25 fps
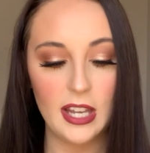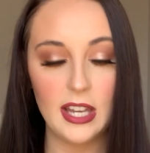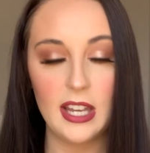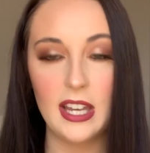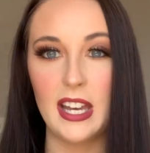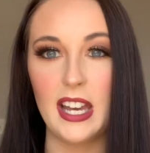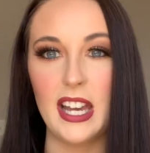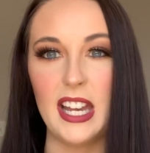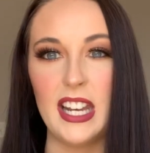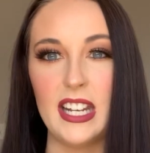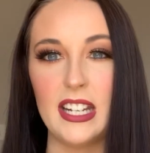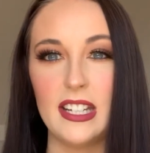
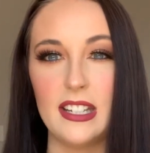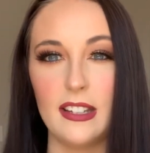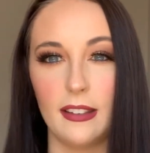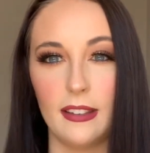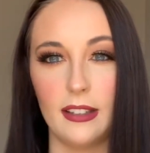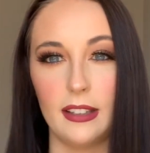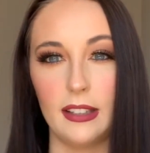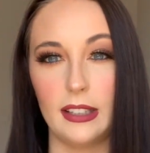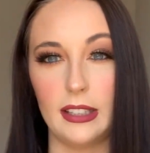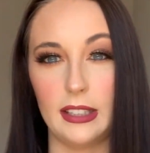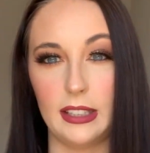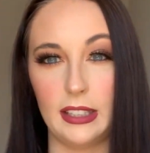and it
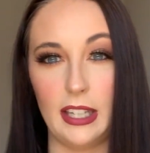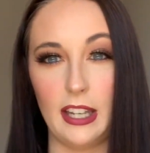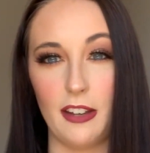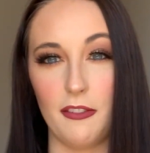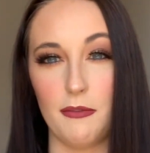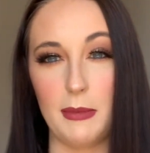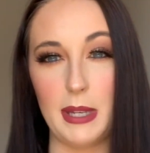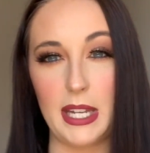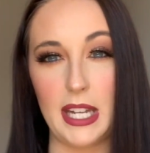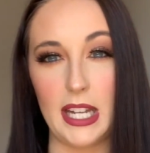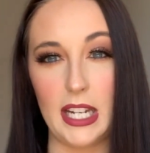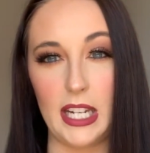doesn't give
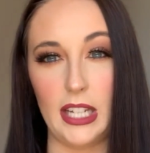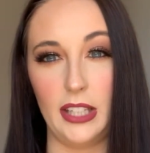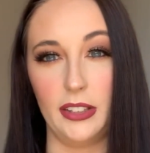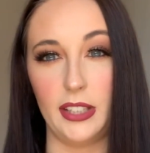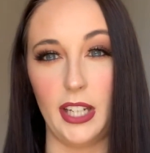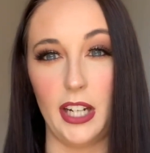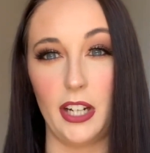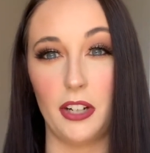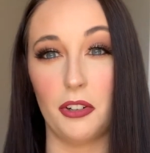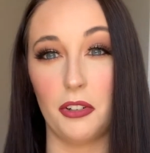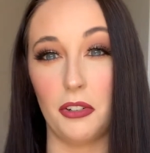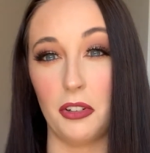me any
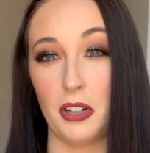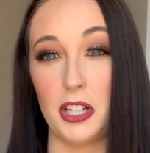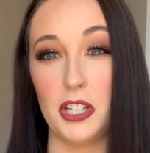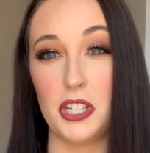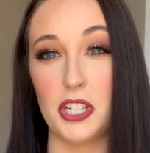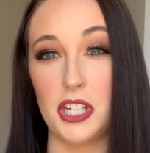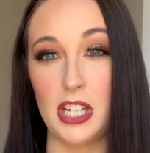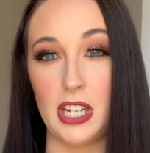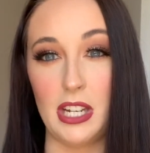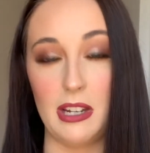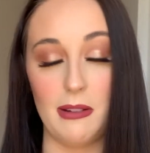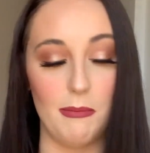like
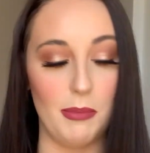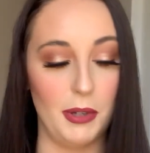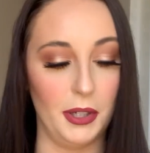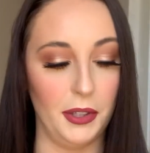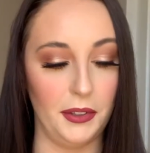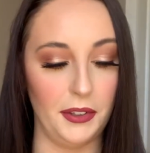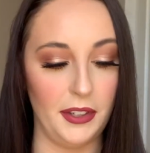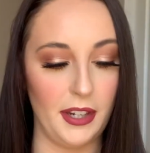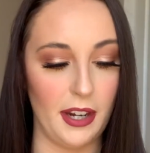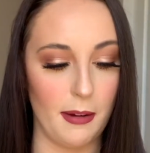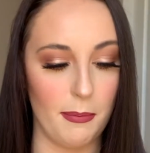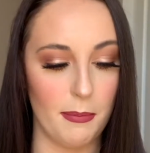crunchy
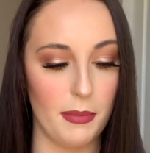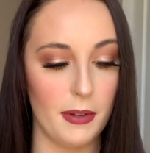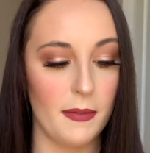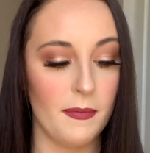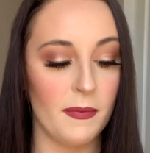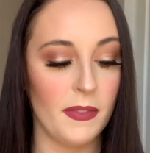buildup